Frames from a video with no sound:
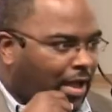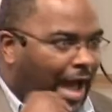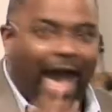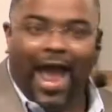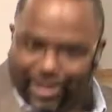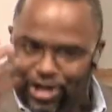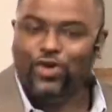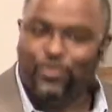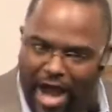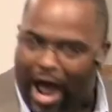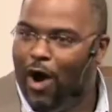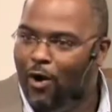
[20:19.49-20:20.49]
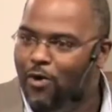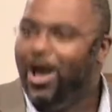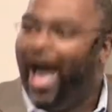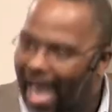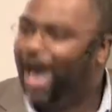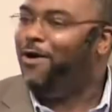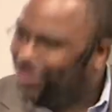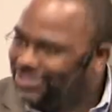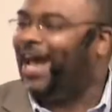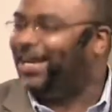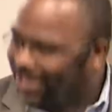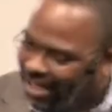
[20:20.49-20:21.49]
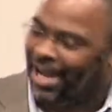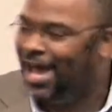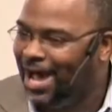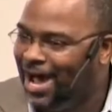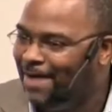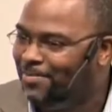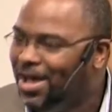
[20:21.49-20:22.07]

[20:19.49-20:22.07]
How do you know I was at the club